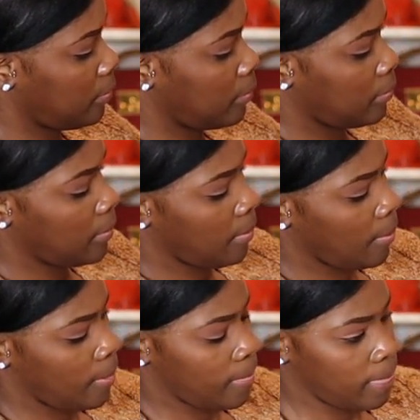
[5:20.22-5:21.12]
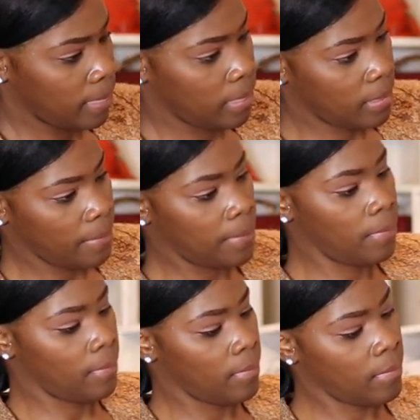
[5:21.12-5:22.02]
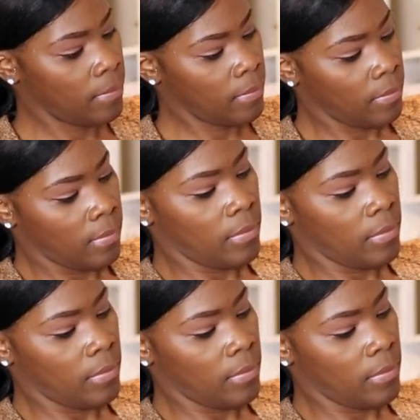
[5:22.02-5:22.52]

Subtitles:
No one is speaking in this clip.